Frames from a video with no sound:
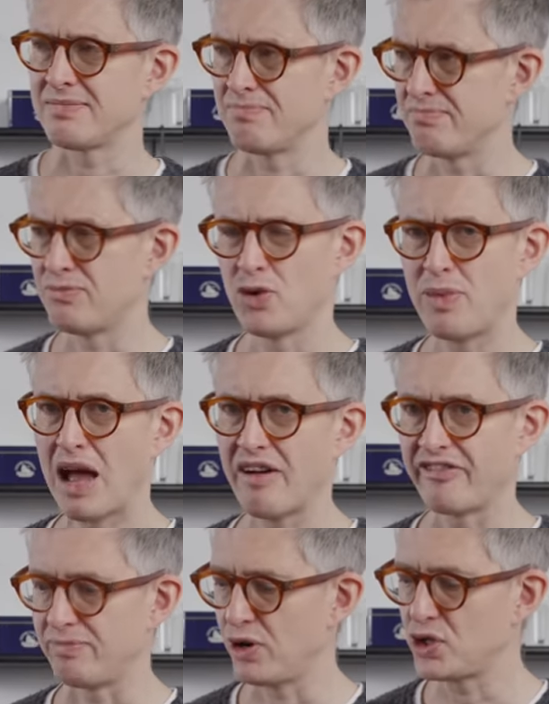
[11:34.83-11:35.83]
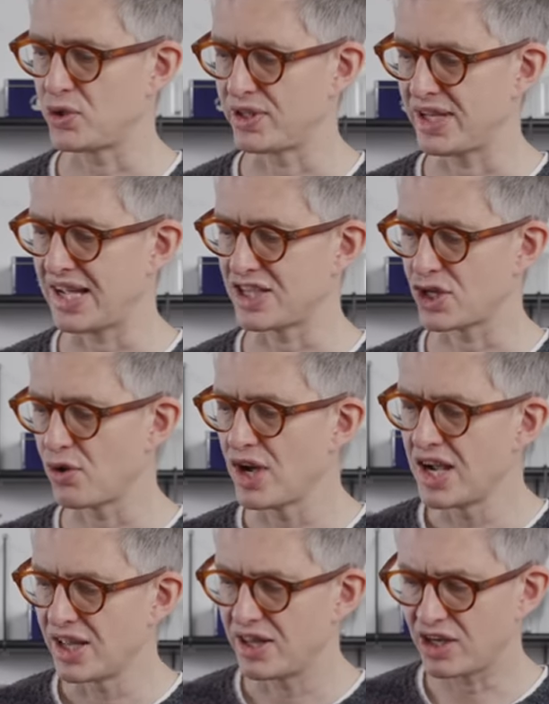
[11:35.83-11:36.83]
a more powerful motor in there. So
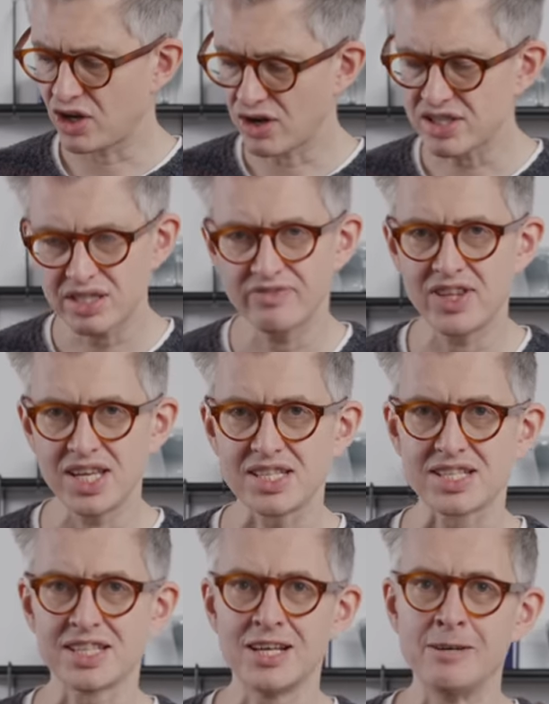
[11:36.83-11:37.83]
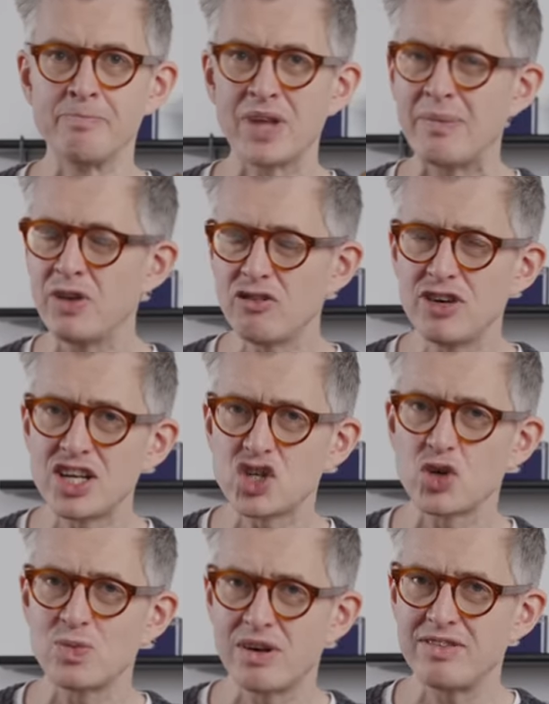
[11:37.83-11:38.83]
the cost of this, I'm not really
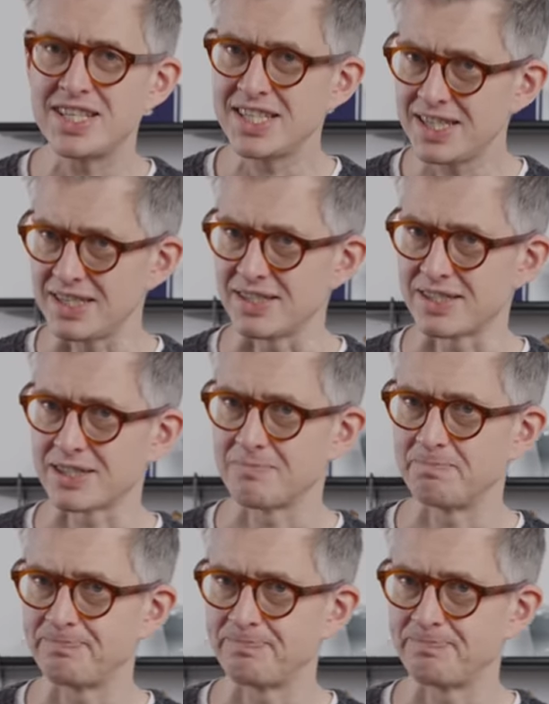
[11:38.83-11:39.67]
sure where it is.